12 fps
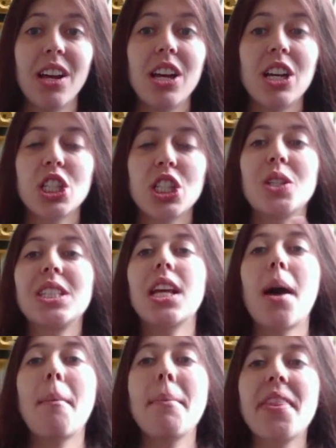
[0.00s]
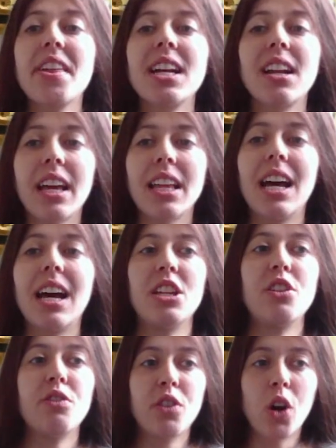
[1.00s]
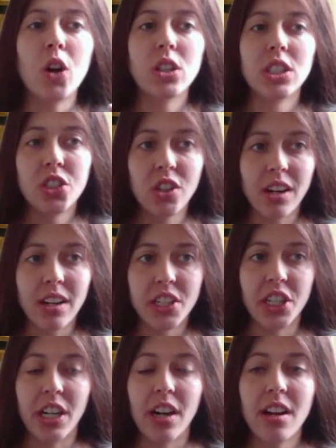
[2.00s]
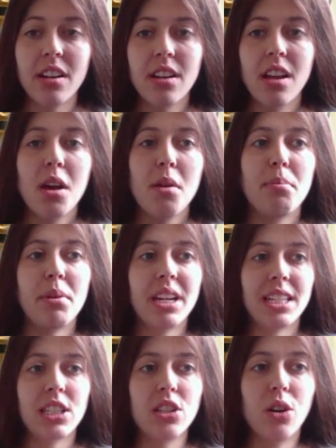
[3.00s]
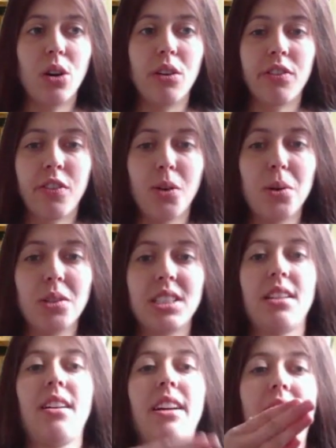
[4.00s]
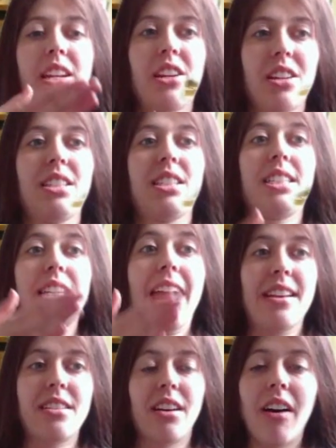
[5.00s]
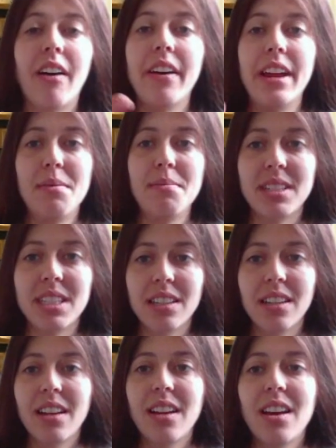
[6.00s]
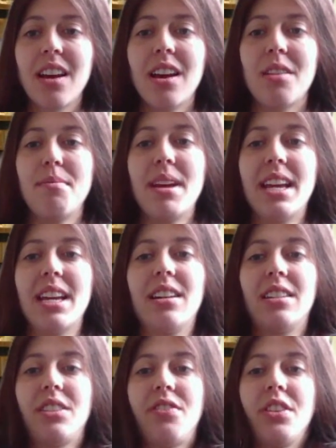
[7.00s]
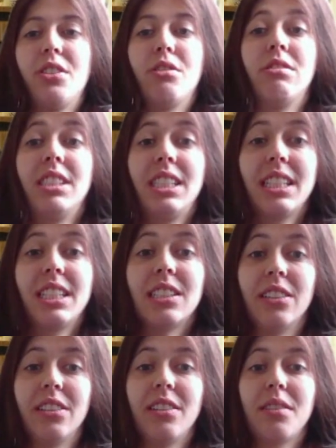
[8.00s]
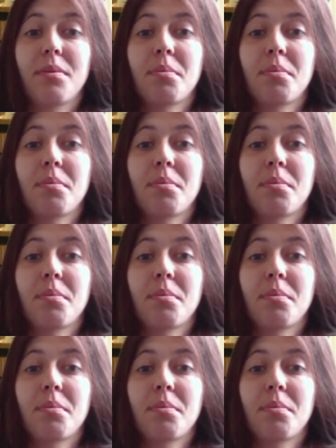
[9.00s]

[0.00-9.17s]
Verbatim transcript: So something like that. You've got structure, but it's not a forced like set times, making us feel resistant.